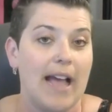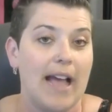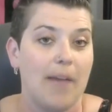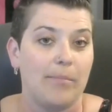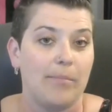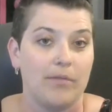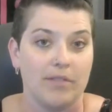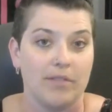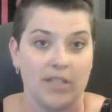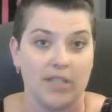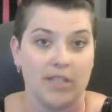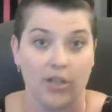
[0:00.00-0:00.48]

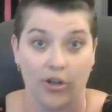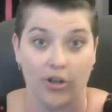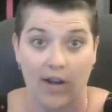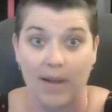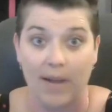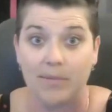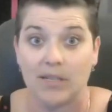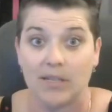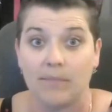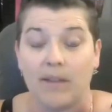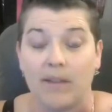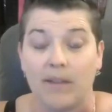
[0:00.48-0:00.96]
apples, and
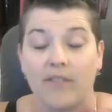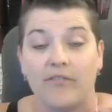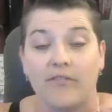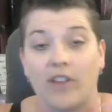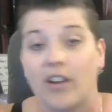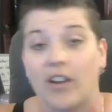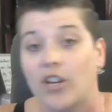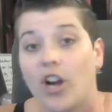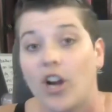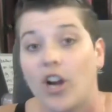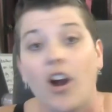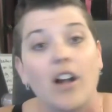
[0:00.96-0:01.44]
grapes in my
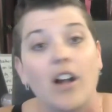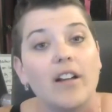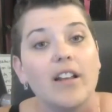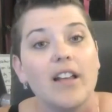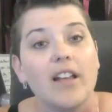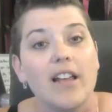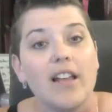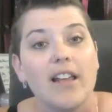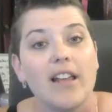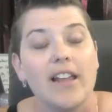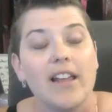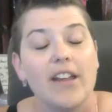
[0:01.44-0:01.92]
front yard
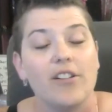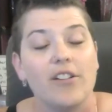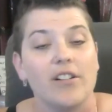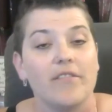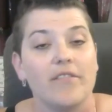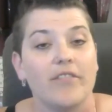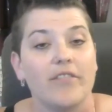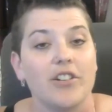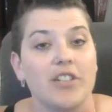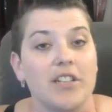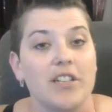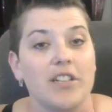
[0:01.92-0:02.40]
here in
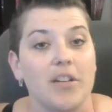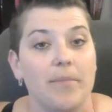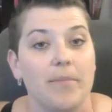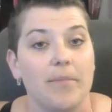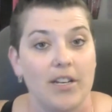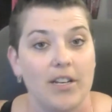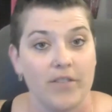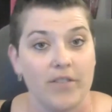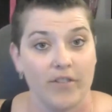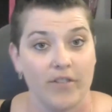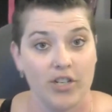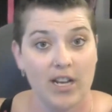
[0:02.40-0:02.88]
Virginia
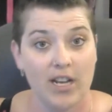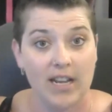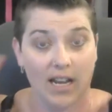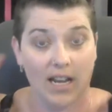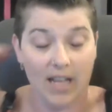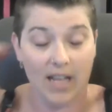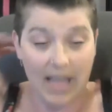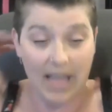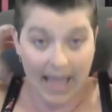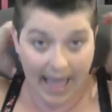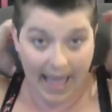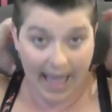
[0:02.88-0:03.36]
Beach, Virginia.
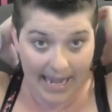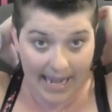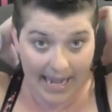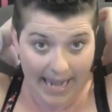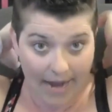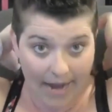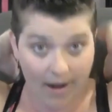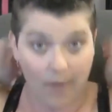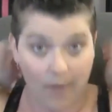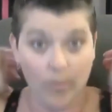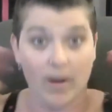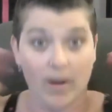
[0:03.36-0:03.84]
And now
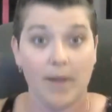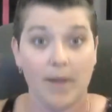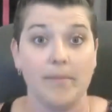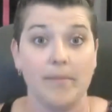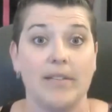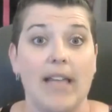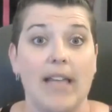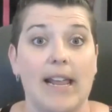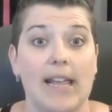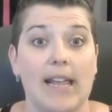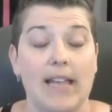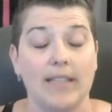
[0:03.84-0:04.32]
I want
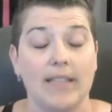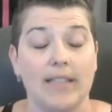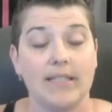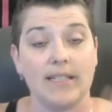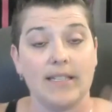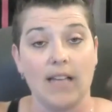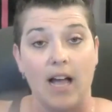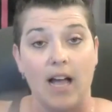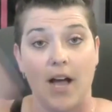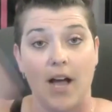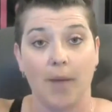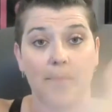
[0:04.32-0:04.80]
to take it.
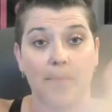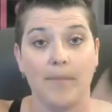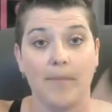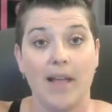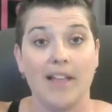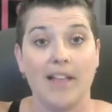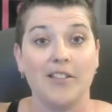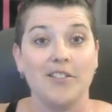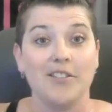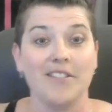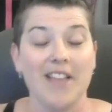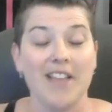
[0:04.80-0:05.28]
Um,
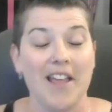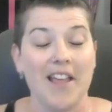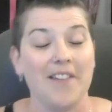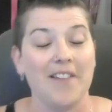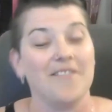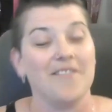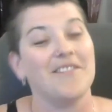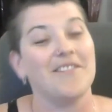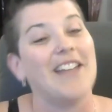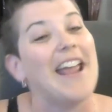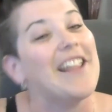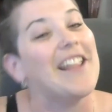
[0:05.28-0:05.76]
and,
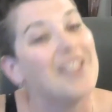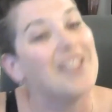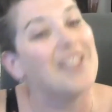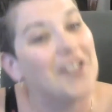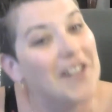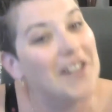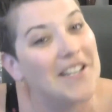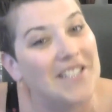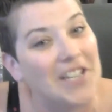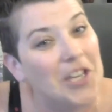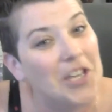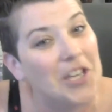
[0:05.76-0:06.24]
and Taylor
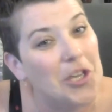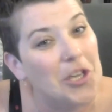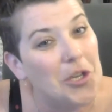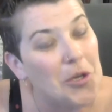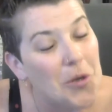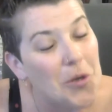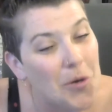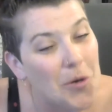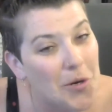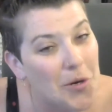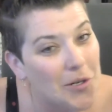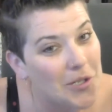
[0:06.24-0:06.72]
is a
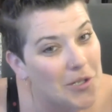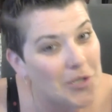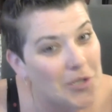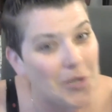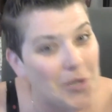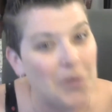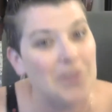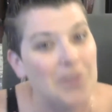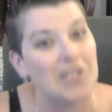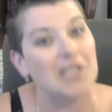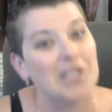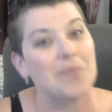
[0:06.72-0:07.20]
huge,
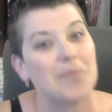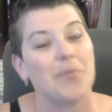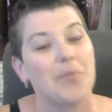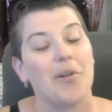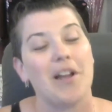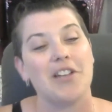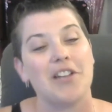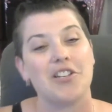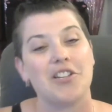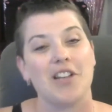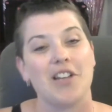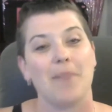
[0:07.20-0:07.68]
huge
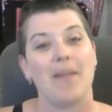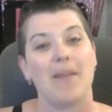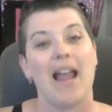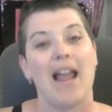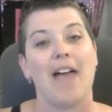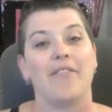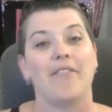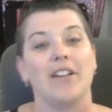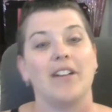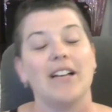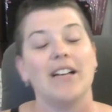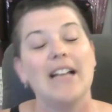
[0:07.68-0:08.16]
inspiration. I'm going to
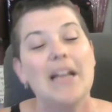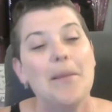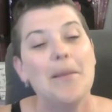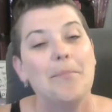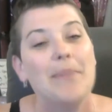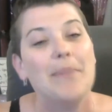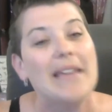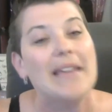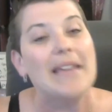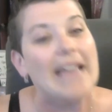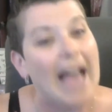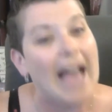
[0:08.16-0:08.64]
have a
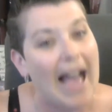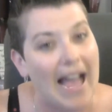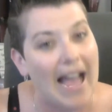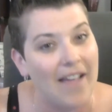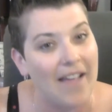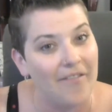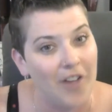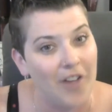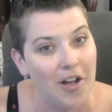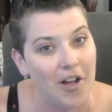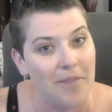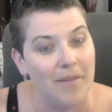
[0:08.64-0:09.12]

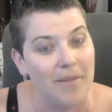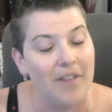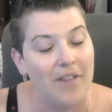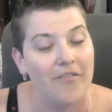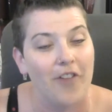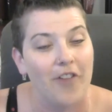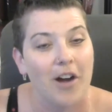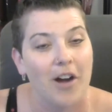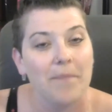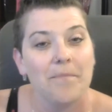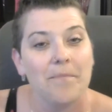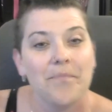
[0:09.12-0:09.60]
beehive on my
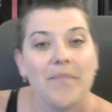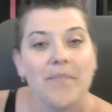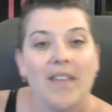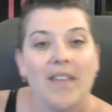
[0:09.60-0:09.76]
farm